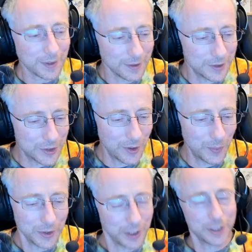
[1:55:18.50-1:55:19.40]
So
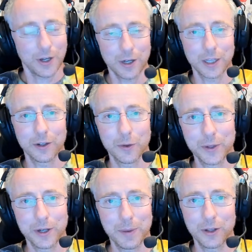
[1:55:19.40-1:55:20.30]
we'll just talk a little
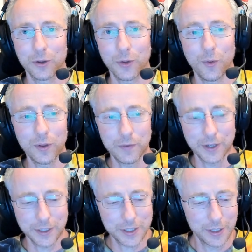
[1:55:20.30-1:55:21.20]
bit about the whole
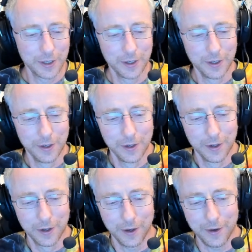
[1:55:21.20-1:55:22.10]
event.
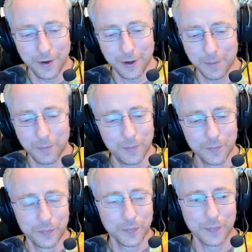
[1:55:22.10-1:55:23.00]

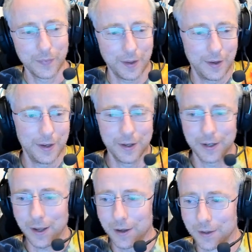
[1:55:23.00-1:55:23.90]
And
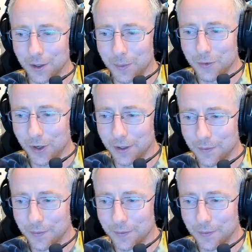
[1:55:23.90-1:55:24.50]
yeah, that'll be fun.